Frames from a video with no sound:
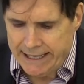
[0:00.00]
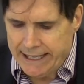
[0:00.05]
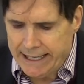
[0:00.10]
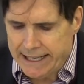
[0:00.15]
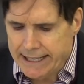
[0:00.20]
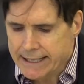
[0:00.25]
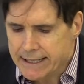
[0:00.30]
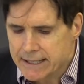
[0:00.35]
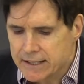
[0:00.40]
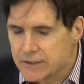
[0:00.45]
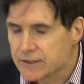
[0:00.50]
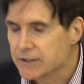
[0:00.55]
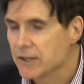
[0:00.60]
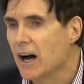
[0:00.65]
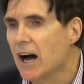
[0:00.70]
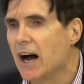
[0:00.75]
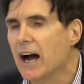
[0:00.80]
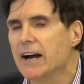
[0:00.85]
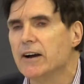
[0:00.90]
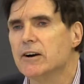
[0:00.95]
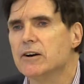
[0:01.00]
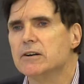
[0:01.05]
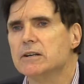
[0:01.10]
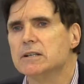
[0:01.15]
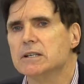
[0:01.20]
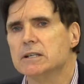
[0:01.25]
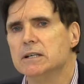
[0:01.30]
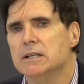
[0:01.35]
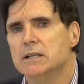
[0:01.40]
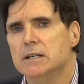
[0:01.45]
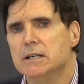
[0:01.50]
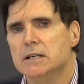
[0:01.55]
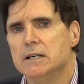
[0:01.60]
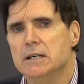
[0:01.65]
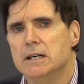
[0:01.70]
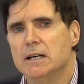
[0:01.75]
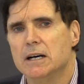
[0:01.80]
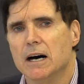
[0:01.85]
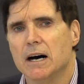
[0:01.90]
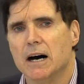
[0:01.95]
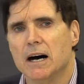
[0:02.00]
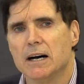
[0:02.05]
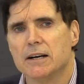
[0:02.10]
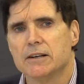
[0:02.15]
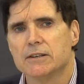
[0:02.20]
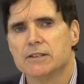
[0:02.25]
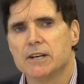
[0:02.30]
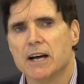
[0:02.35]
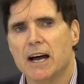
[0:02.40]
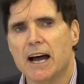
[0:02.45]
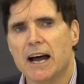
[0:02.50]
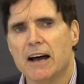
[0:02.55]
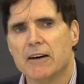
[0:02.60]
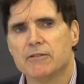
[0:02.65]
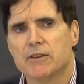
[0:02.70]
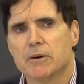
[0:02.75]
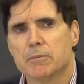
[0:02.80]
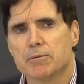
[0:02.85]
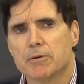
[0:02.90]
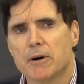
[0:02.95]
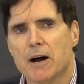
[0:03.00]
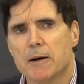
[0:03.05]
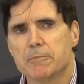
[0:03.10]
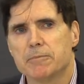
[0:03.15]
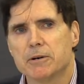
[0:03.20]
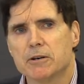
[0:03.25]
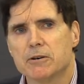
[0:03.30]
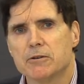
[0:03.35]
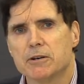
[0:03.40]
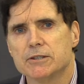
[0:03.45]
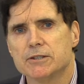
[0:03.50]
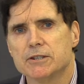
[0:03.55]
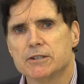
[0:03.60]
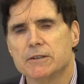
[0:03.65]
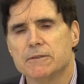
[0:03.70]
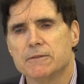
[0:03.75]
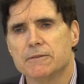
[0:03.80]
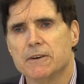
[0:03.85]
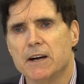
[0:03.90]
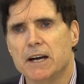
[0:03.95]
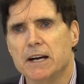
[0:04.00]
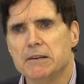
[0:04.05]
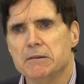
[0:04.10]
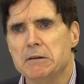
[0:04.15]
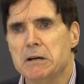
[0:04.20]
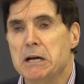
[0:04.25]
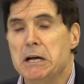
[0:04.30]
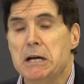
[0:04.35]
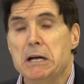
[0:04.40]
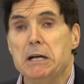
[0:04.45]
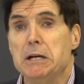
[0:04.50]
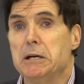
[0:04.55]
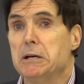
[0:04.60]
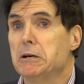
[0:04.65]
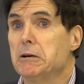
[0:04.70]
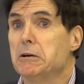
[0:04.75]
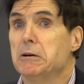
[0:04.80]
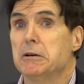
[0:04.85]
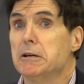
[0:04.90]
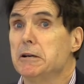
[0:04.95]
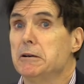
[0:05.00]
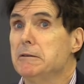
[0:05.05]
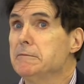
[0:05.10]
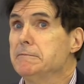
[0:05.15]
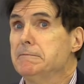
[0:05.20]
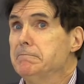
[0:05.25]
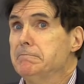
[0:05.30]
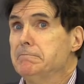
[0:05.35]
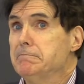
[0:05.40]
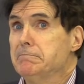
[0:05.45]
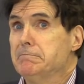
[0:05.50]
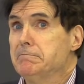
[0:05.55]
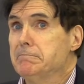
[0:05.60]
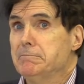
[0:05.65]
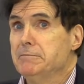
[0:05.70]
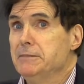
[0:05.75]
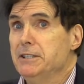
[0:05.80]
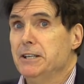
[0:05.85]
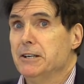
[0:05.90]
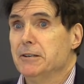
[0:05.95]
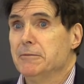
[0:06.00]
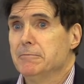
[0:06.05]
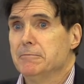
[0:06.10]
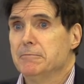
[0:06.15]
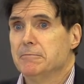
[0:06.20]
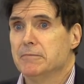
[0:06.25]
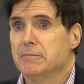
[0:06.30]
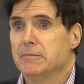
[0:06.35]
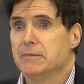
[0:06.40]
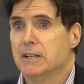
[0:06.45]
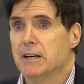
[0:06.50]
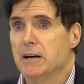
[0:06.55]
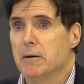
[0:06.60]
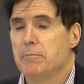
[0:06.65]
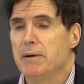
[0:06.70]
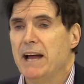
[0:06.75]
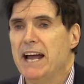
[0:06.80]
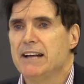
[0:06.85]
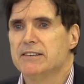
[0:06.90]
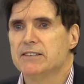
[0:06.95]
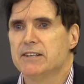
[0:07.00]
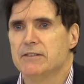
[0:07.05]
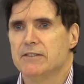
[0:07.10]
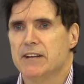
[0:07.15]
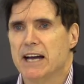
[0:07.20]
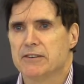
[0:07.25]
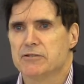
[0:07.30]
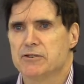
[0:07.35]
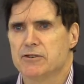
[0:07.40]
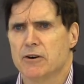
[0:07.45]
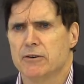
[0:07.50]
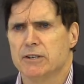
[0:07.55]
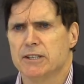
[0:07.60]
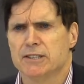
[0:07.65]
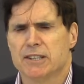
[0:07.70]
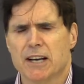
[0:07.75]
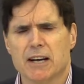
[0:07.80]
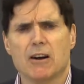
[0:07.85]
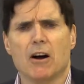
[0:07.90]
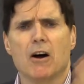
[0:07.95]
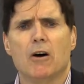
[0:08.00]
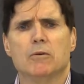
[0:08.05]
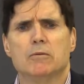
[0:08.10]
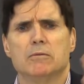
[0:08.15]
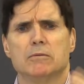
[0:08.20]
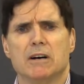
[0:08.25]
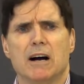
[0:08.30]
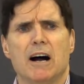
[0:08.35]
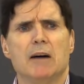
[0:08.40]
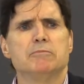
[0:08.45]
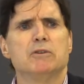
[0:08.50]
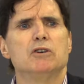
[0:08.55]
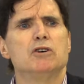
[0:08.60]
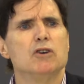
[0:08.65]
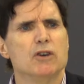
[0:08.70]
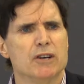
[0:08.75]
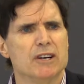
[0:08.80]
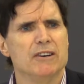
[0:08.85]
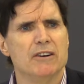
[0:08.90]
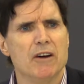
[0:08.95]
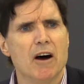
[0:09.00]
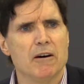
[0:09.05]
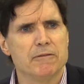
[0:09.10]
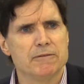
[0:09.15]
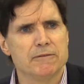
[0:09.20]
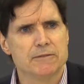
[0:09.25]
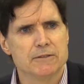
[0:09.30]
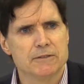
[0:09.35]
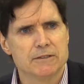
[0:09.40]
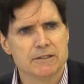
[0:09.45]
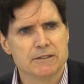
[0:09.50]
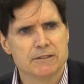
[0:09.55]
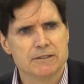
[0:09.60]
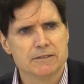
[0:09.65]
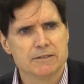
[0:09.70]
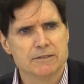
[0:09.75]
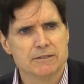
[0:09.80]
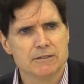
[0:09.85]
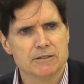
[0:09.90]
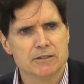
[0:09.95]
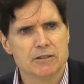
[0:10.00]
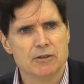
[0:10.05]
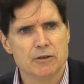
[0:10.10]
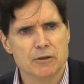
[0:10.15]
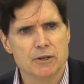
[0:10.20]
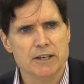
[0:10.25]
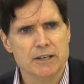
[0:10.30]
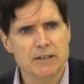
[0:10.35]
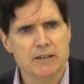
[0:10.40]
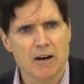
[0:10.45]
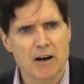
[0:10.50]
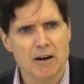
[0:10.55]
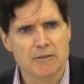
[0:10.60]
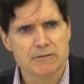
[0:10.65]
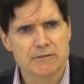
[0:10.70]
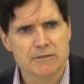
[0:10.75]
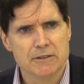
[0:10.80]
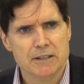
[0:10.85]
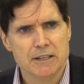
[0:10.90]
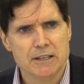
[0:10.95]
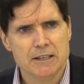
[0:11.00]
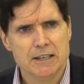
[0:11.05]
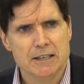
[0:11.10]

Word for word: He desired uh, to have the proper Christian faith. He could have, you know, abandoned that journey, said, Oh, I'm good enough, good enough.